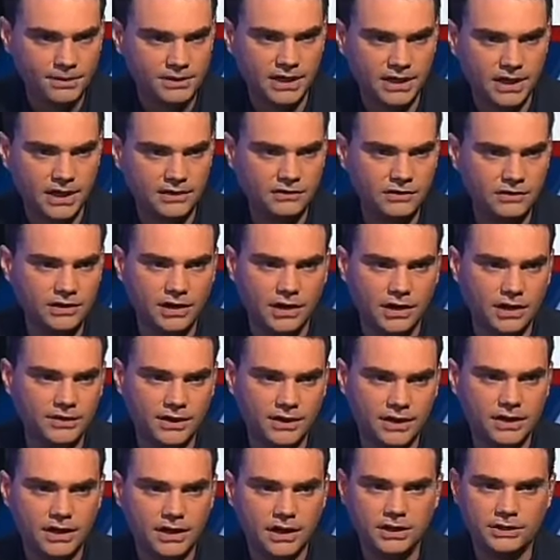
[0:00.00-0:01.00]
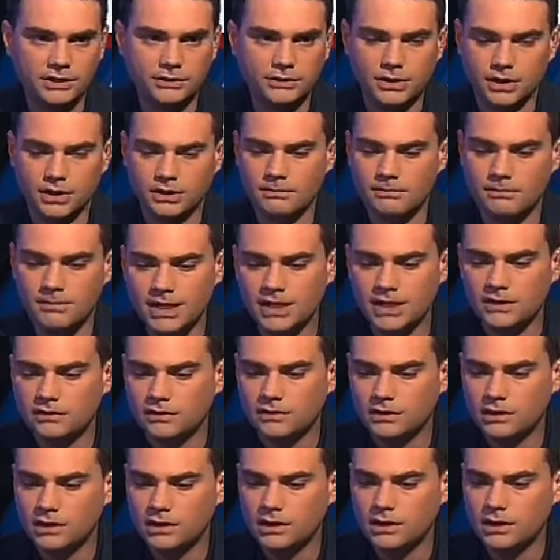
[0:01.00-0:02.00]
But the idea that you can
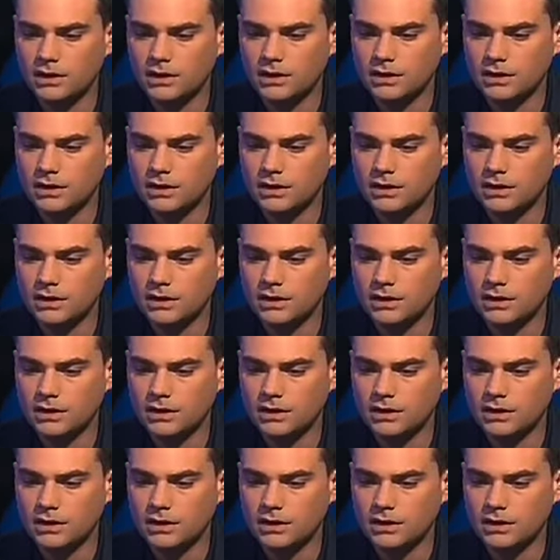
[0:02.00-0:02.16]
meet